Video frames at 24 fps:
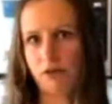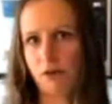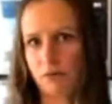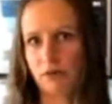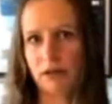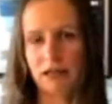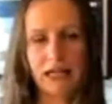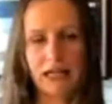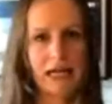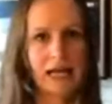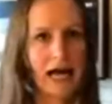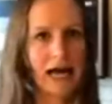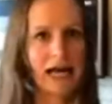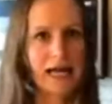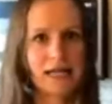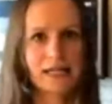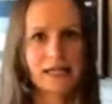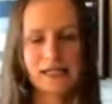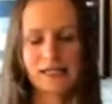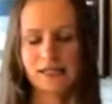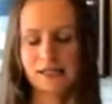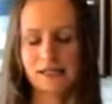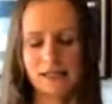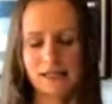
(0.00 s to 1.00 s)
a really
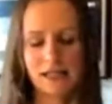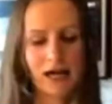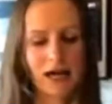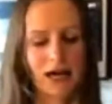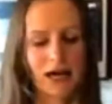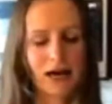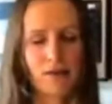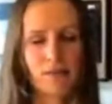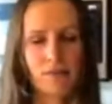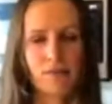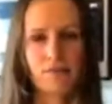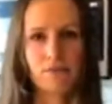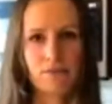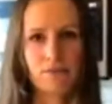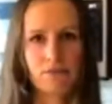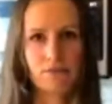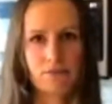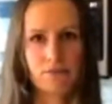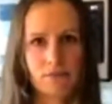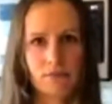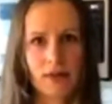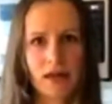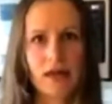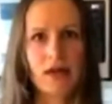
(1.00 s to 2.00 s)
nice
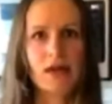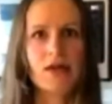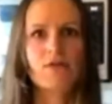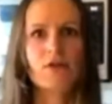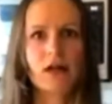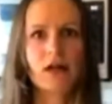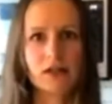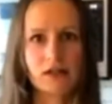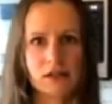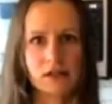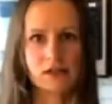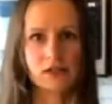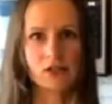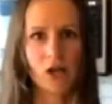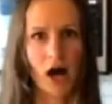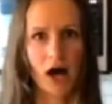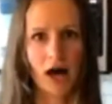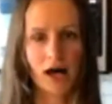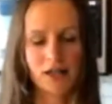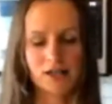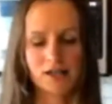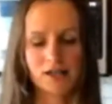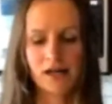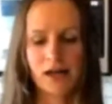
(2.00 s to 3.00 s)
even
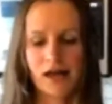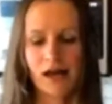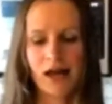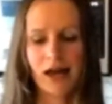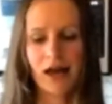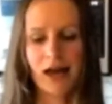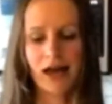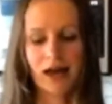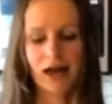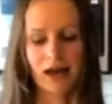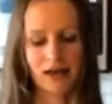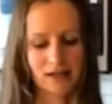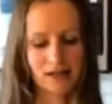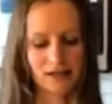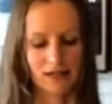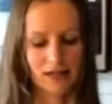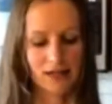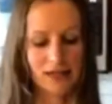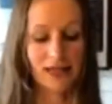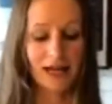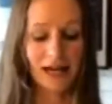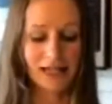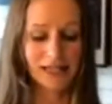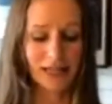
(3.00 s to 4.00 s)
sauce. And
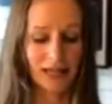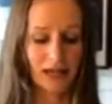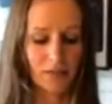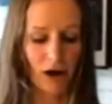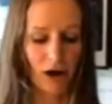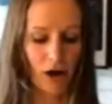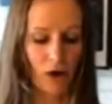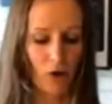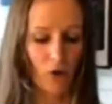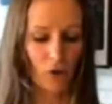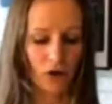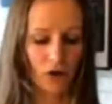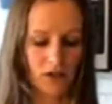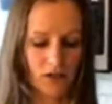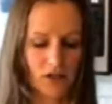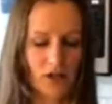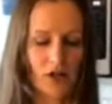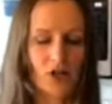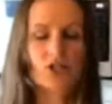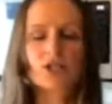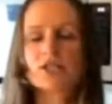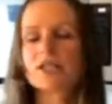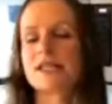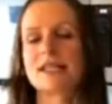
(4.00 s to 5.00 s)
the nice thing about
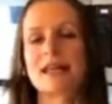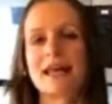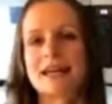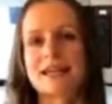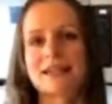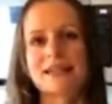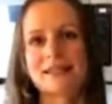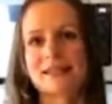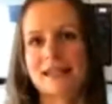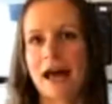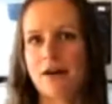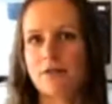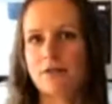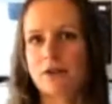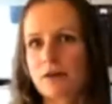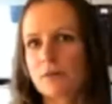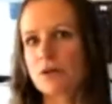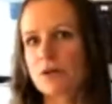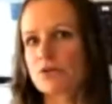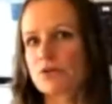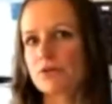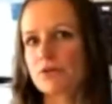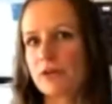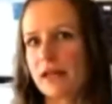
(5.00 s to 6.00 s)
cornstarch is that it doesn't have very
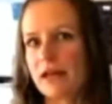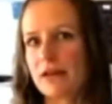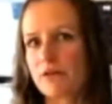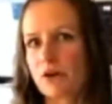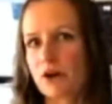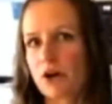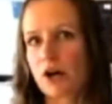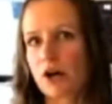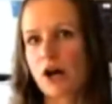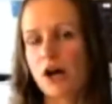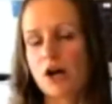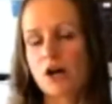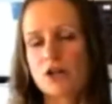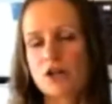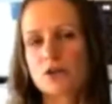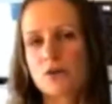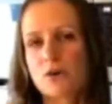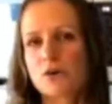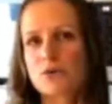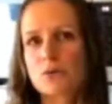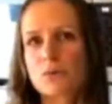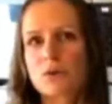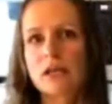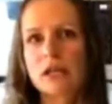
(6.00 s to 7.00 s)
much flavor. So
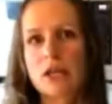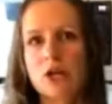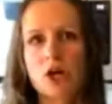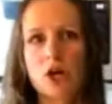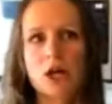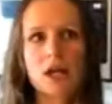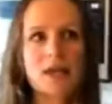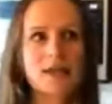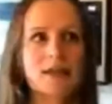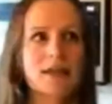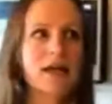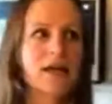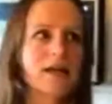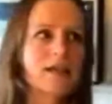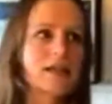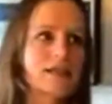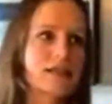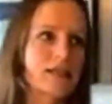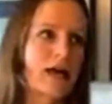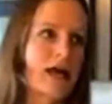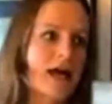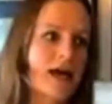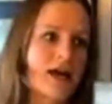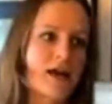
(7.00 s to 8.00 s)
it's really good in things
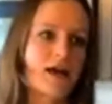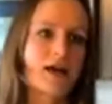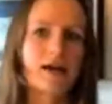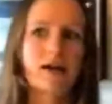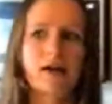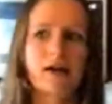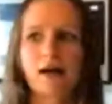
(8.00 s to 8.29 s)
like